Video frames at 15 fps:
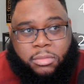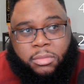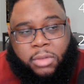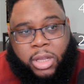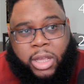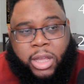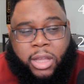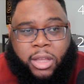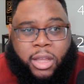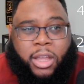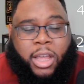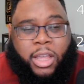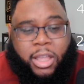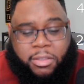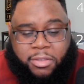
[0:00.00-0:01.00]
Yeah,
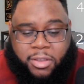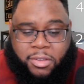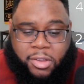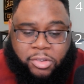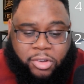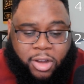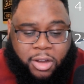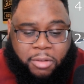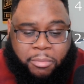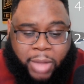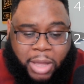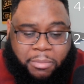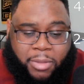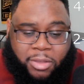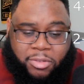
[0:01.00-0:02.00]
I guess DJ Chark
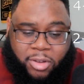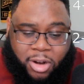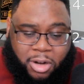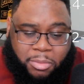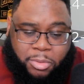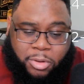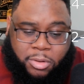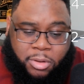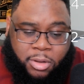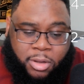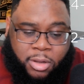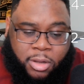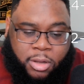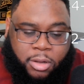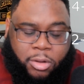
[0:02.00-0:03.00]
might be startable.
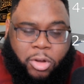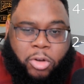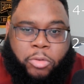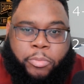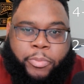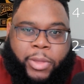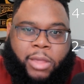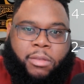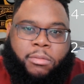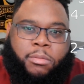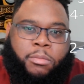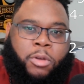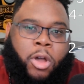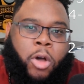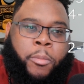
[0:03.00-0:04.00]
Cole
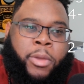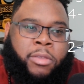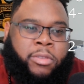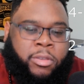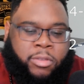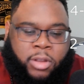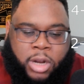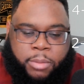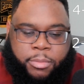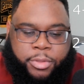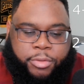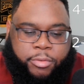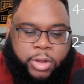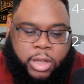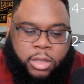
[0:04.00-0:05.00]
Beasley's the number
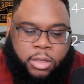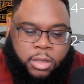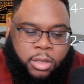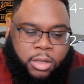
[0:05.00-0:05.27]
3.